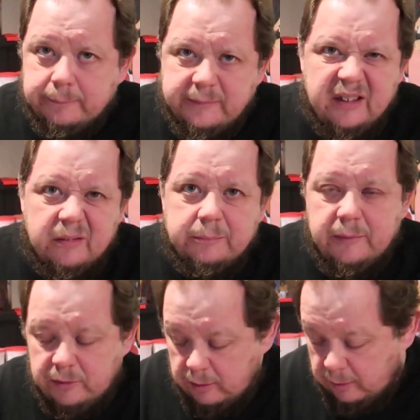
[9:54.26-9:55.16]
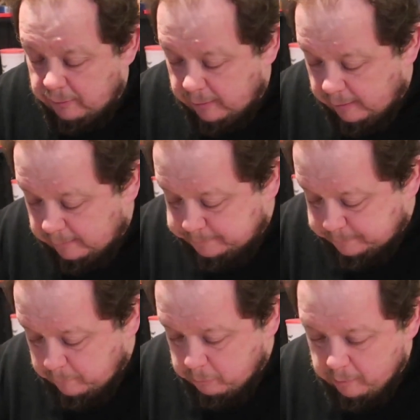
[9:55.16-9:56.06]
it's a little
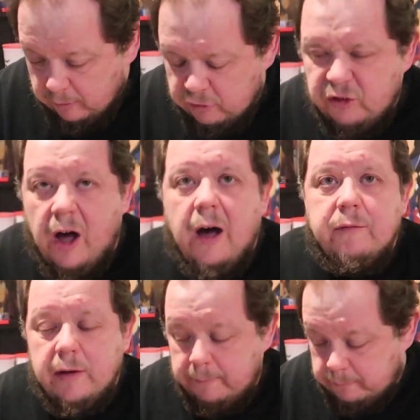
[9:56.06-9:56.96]
soft.